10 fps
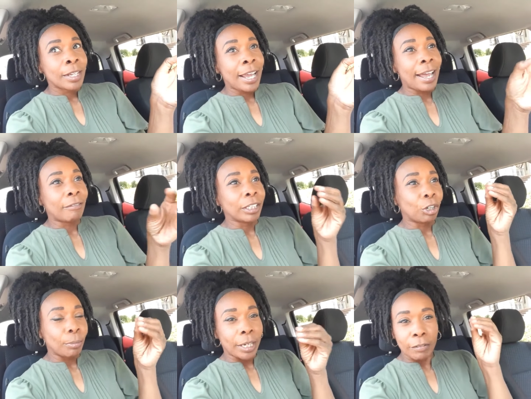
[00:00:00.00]
have a
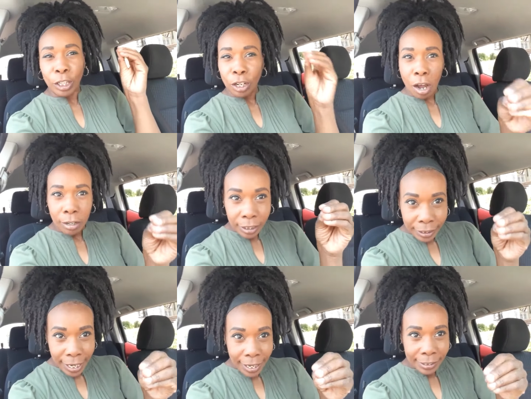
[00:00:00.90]
little bit of a longer
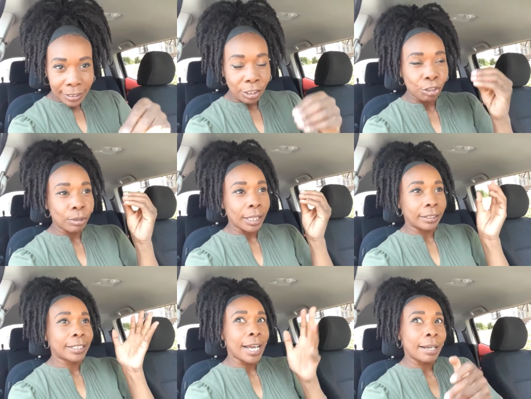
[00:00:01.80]
test because you
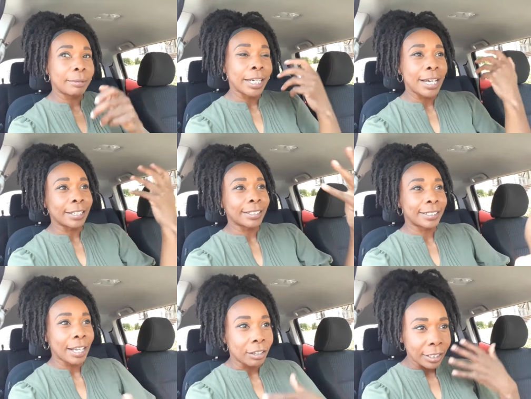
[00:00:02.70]
get time to kind of
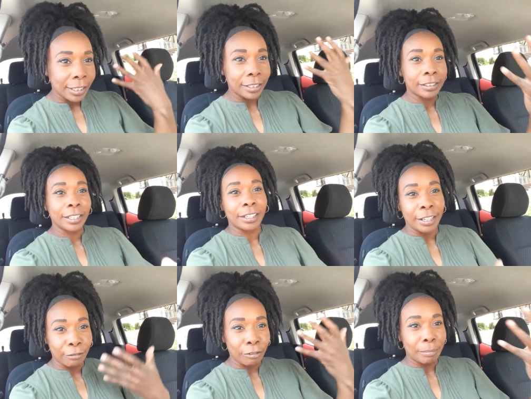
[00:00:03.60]
settle into
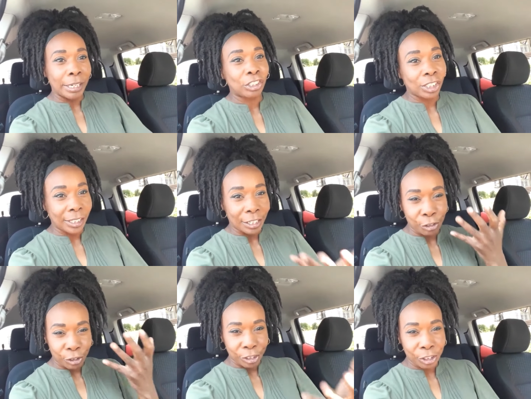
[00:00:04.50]
the information
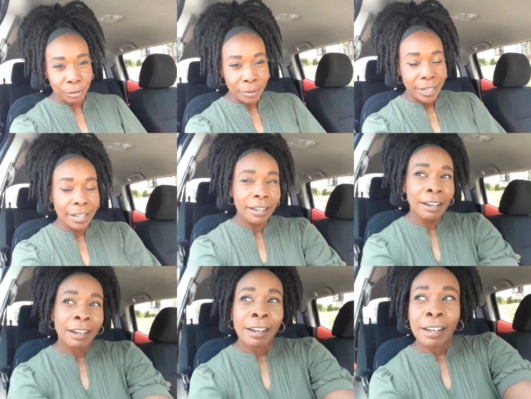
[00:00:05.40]
that you're interpreting.
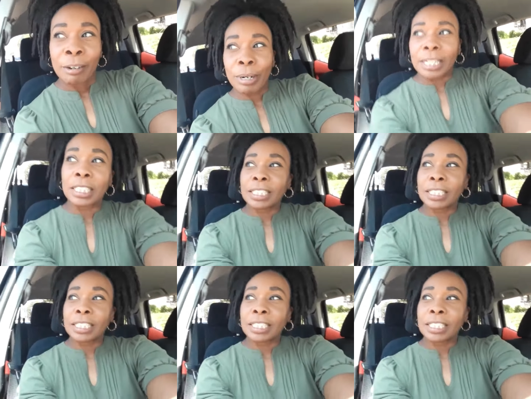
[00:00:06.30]
Whereas